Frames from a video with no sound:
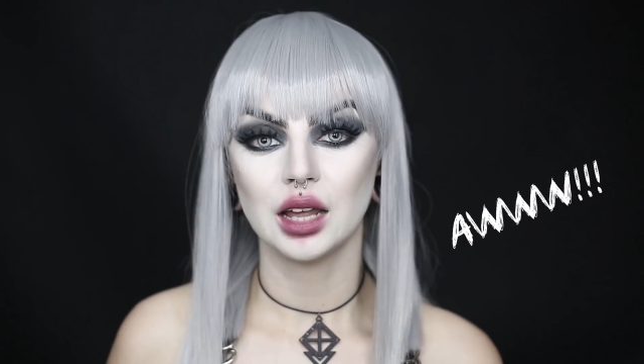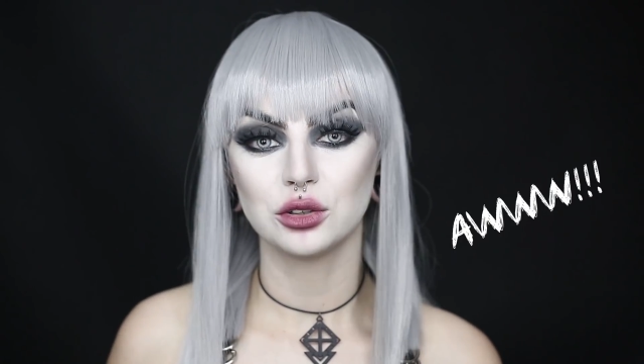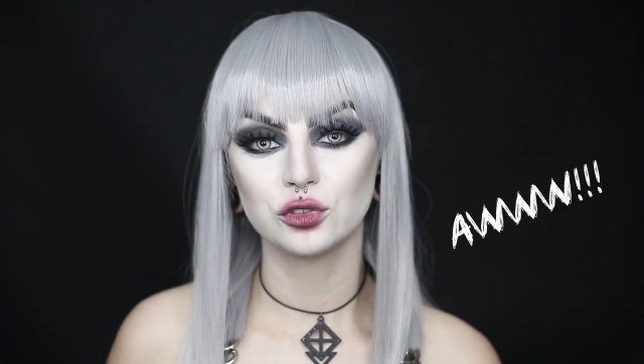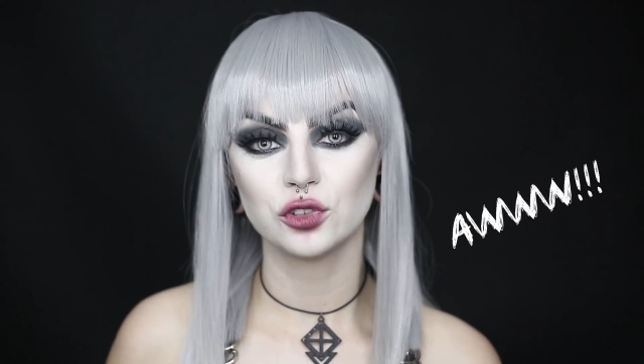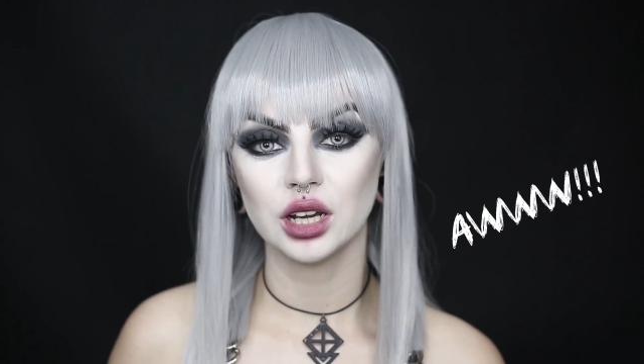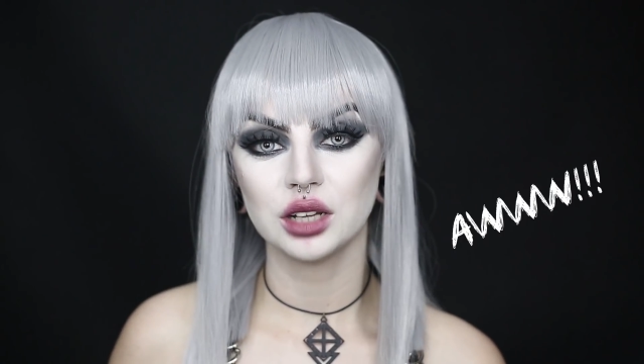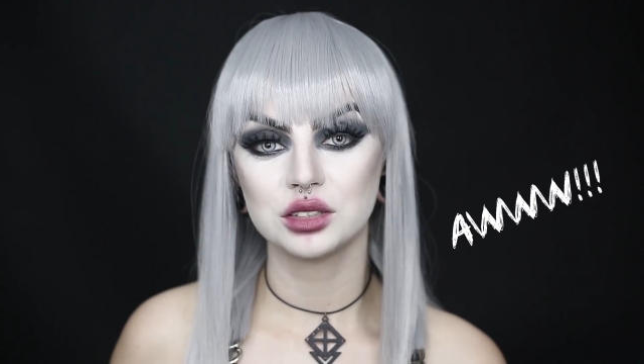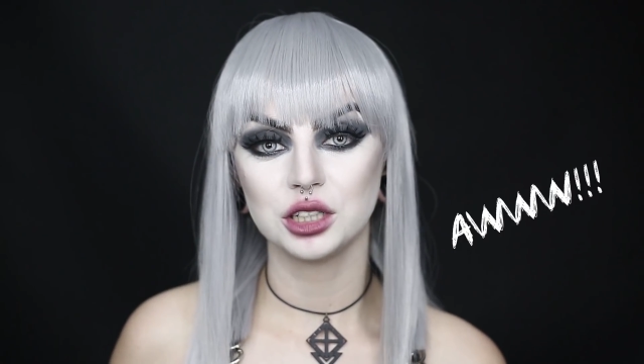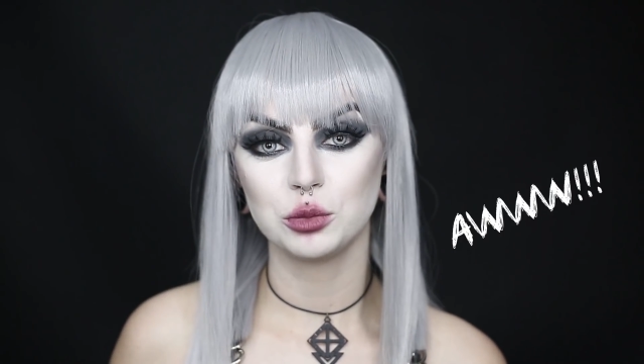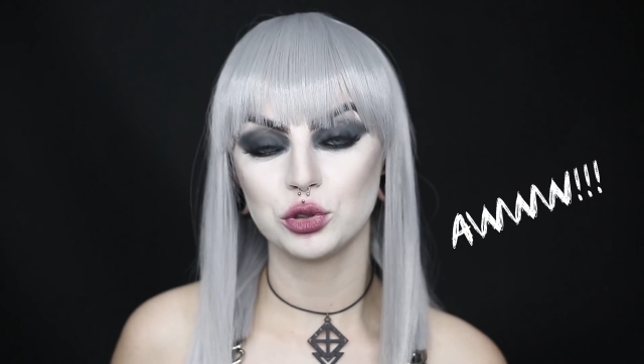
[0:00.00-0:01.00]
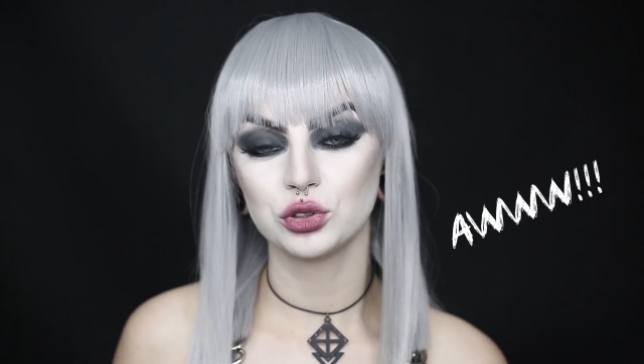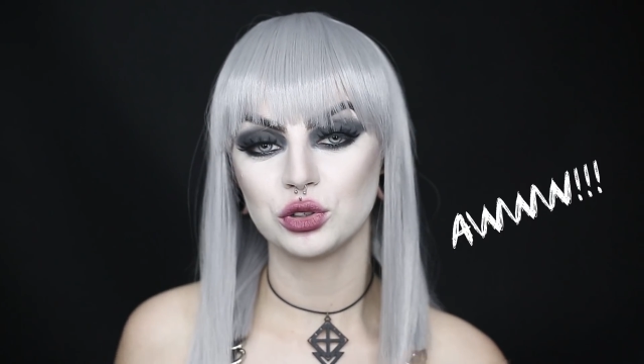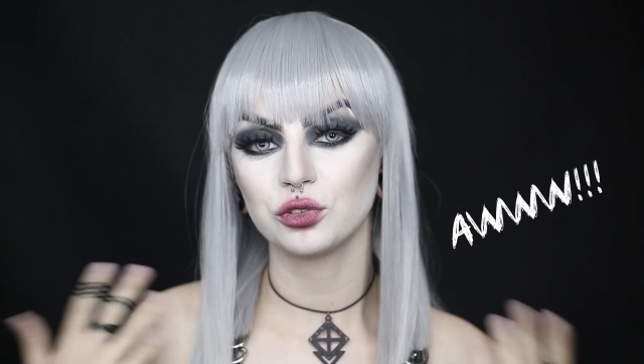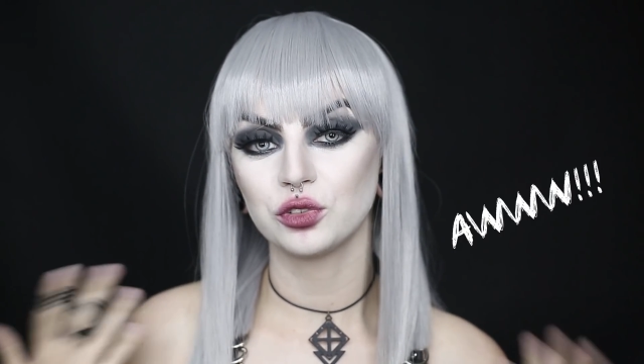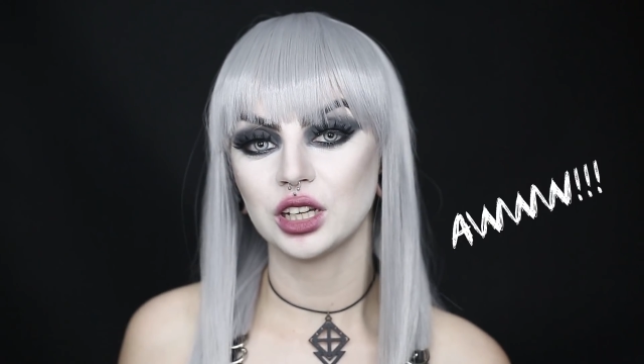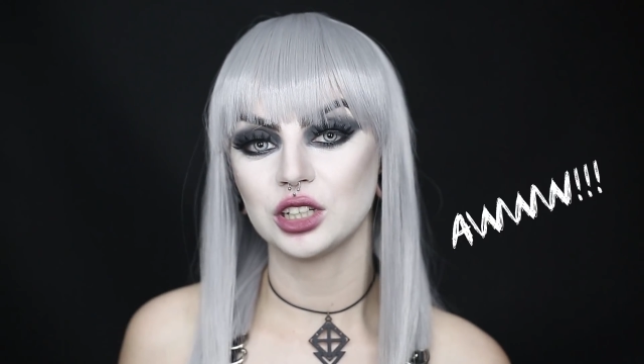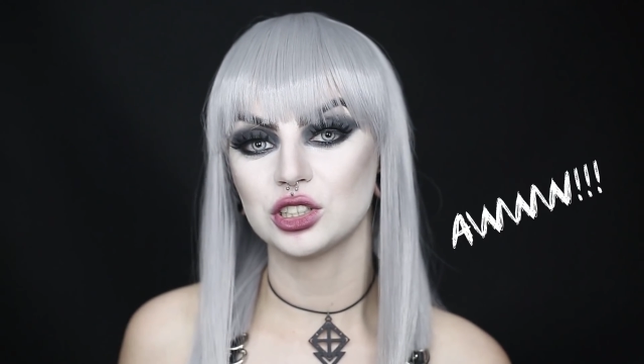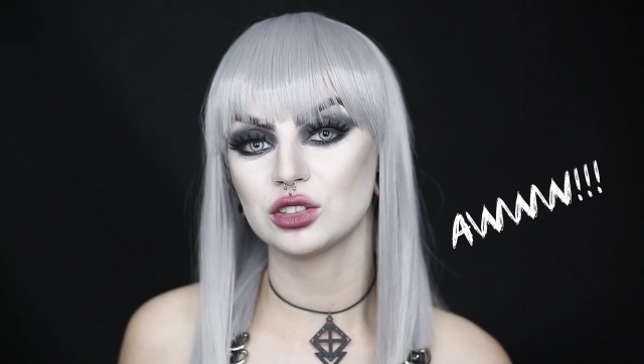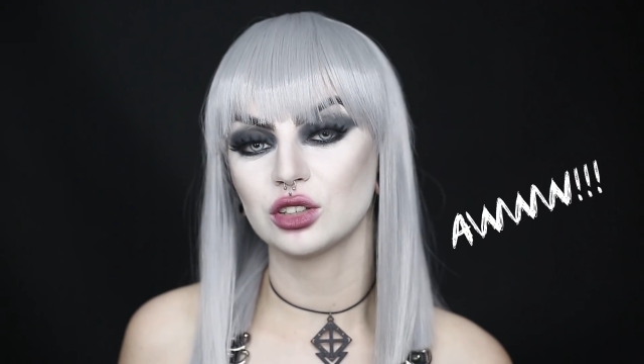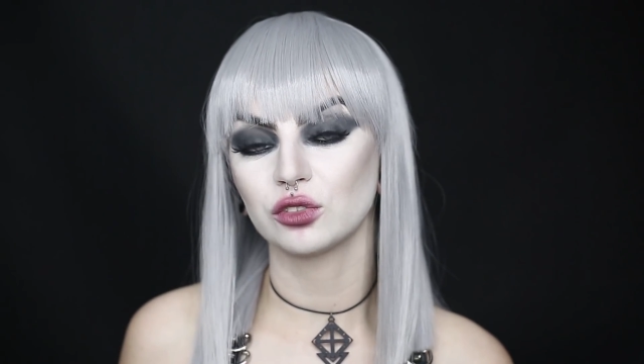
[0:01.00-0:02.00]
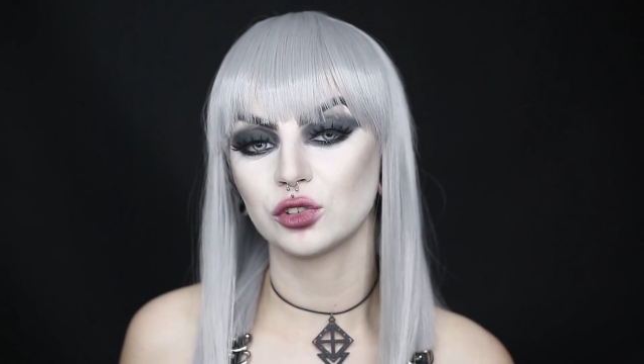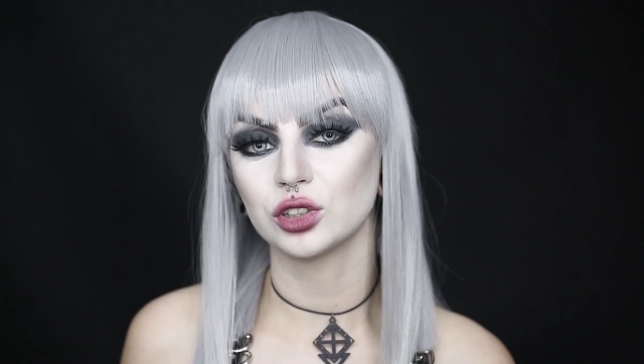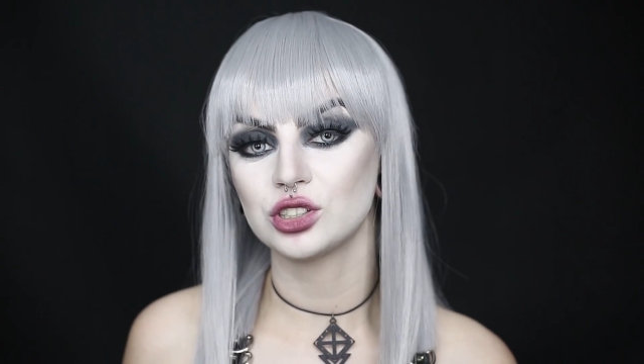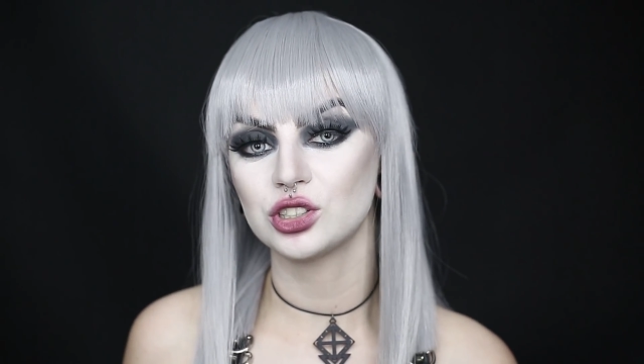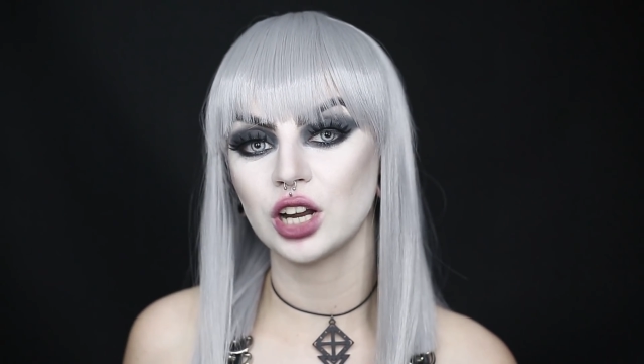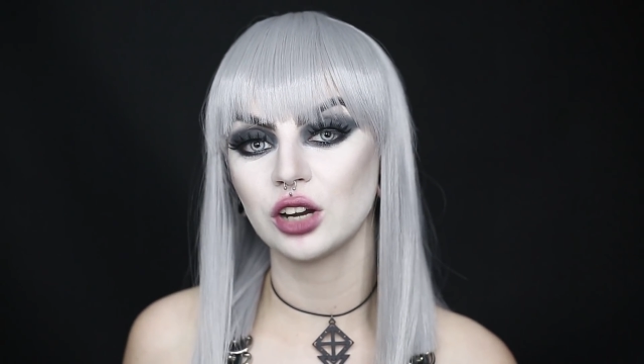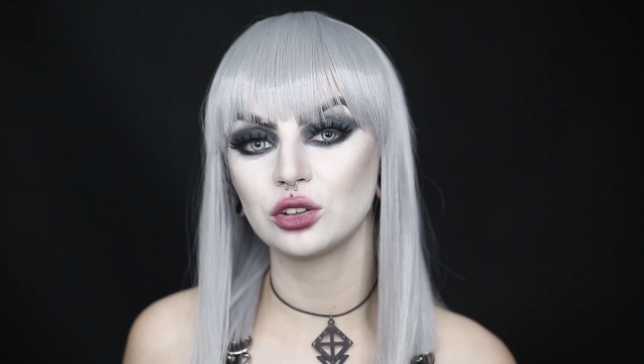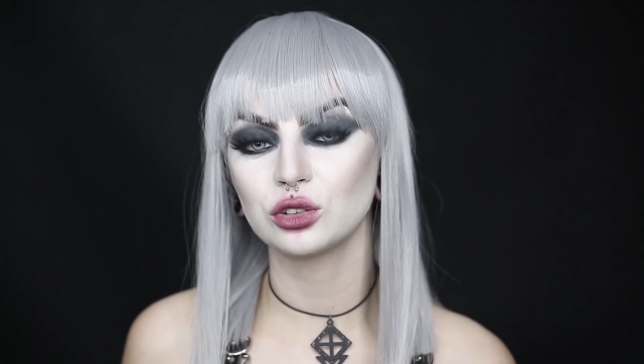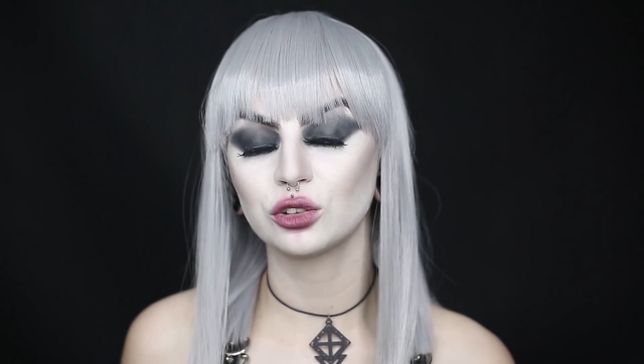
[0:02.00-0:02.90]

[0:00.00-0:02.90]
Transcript: And don't forget to keep your notifications on for this channel.